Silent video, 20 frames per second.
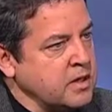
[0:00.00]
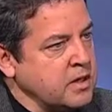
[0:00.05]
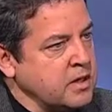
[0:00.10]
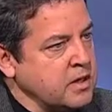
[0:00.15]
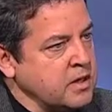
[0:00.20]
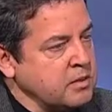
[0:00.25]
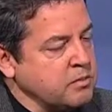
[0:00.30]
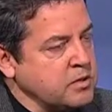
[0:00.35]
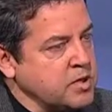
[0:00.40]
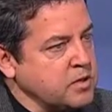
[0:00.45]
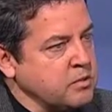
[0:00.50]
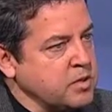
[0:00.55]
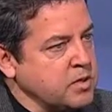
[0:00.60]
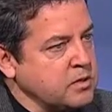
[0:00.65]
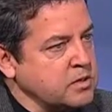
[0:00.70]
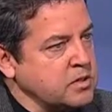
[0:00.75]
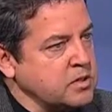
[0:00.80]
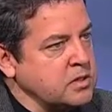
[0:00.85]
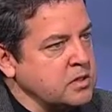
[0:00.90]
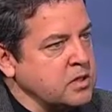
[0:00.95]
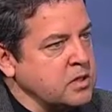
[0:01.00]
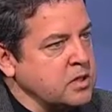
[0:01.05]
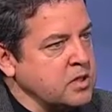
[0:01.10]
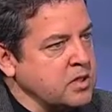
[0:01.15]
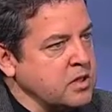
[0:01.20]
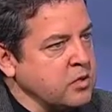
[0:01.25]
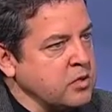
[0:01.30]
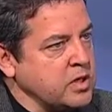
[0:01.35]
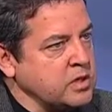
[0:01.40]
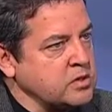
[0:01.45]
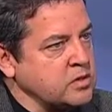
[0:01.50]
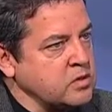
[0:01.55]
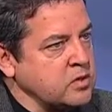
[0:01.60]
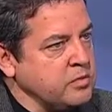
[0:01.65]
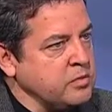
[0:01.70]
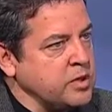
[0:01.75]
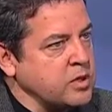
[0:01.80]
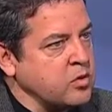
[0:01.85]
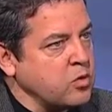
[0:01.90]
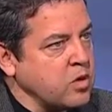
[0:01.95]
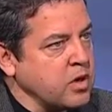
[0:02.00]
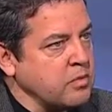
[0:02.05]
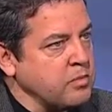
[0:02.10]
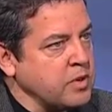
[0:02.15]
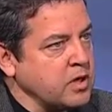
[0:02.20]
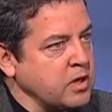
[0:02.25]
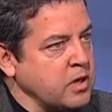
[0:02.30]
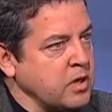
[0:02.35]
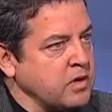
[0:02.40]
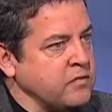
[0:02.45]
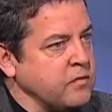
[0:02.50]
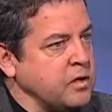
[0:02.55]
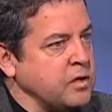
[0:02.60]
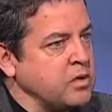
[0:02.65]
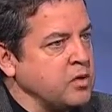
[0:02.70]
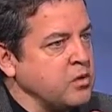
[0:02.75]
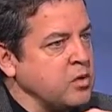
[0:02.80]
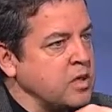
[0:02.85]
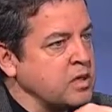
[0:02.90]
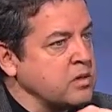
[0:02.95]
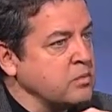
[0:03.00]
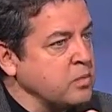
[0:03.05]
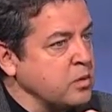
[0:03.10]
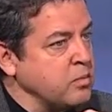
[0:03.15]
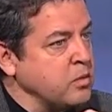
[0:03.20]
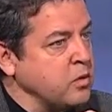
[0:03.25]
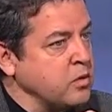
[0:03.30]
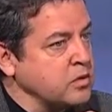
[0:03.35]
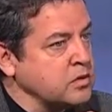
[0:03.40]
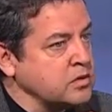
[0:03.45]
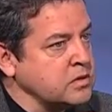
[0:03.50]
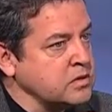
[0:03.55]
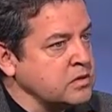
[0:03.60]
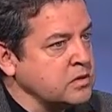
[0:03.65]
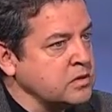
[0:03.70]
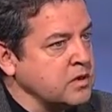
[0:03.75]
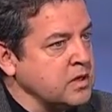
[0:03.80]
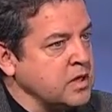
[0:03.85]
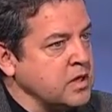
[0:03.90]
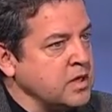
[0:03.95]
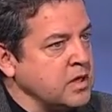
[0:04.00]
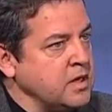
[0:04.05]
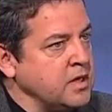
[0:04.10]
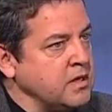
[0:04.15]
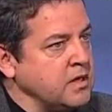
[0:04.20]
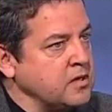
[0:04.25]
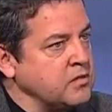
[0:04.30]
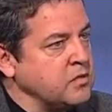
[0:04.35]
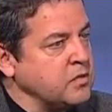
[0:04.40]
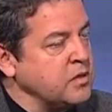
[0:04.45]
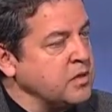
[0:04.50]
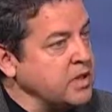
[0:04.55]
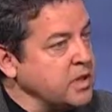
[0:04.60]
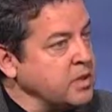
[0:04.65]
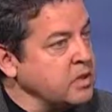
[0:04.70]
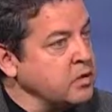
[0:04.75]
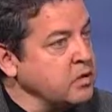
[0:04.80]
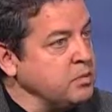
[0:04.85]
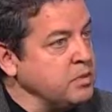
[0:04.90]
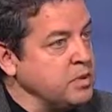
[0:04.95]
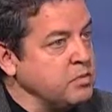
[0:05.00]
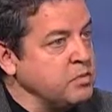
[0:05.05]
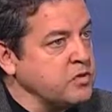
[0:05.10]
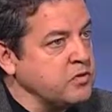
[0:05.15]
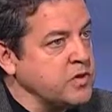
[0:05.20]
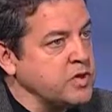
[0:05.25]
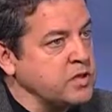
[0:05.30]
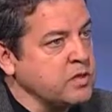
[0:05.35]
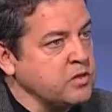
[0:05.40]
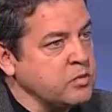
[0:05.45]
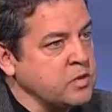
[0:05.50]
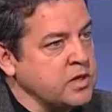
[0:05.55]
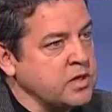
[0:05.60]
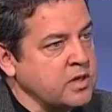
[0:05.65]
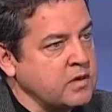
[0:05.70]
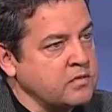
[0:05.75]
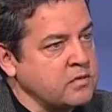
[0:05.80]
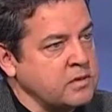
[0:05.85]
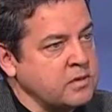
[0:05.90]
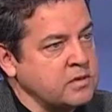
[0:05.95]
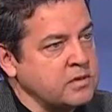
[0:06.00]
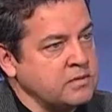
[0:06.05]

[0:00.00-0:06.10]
um, it appears that the killer whales could be cropping off a greater proportion, and therefore they could be preventing recovery.